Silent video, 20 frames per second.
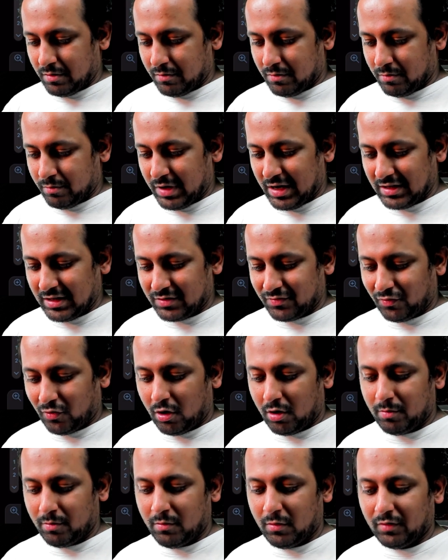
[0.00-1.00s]
base
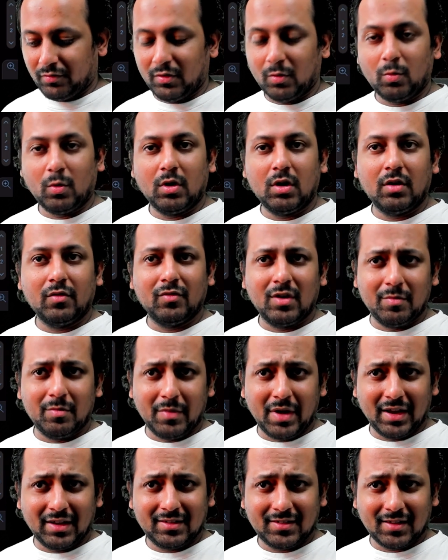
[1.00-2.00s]
form of the word will
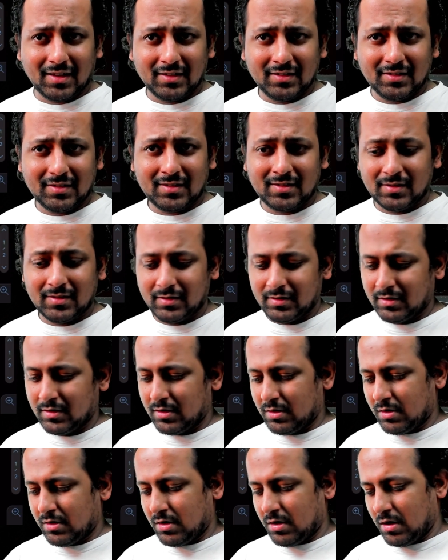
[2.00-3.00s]
make sense.
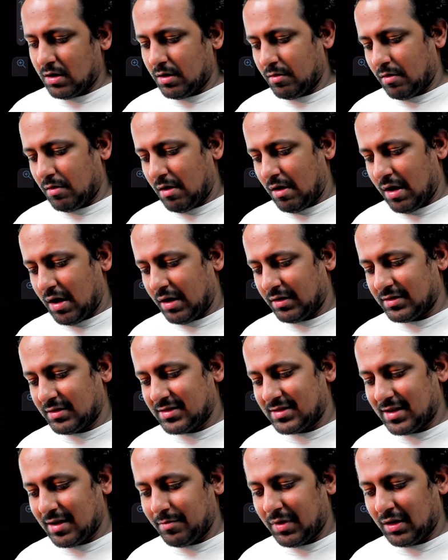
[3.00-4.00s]
And
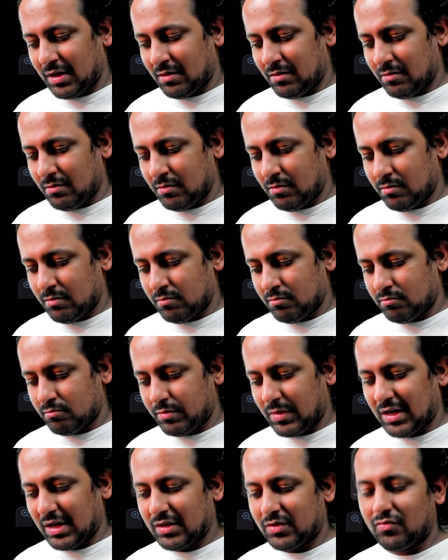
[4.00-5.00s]
stemming,
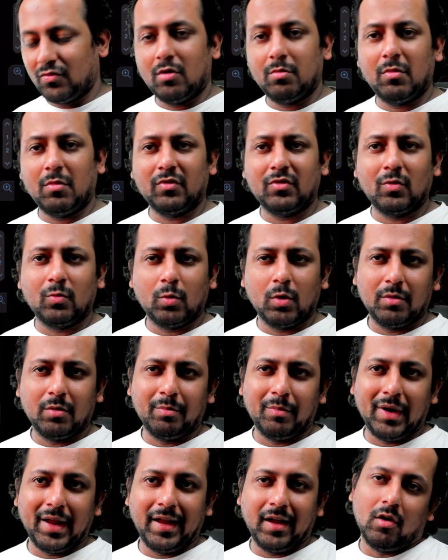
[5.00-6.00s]
base form of the word
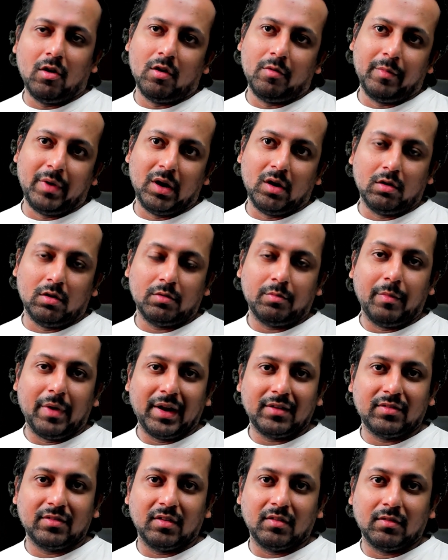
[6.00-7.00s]
may or may not
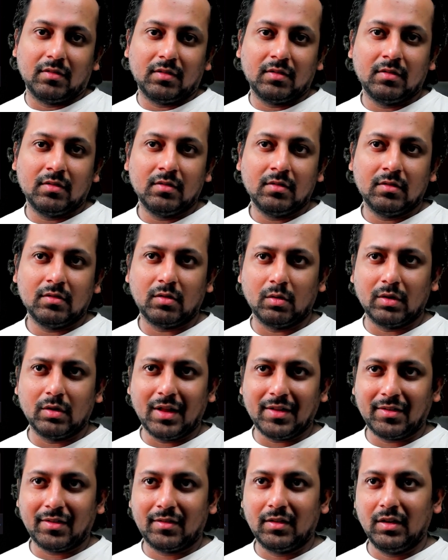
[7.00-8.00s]
make sense. So
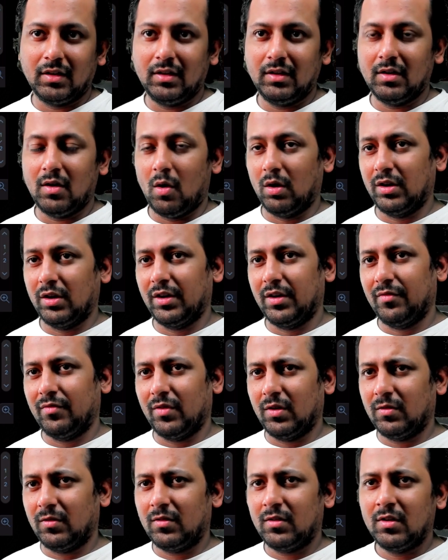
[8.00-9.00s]
that's the only
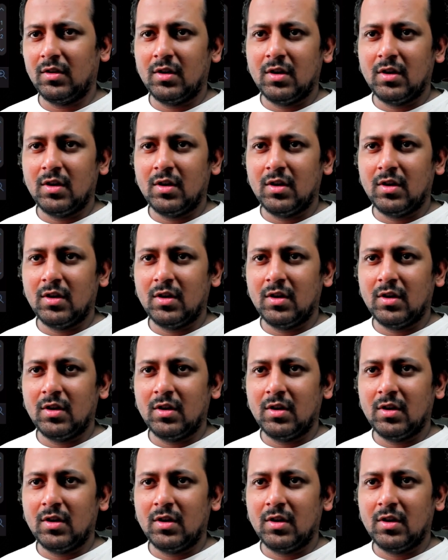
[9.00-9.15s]
difference.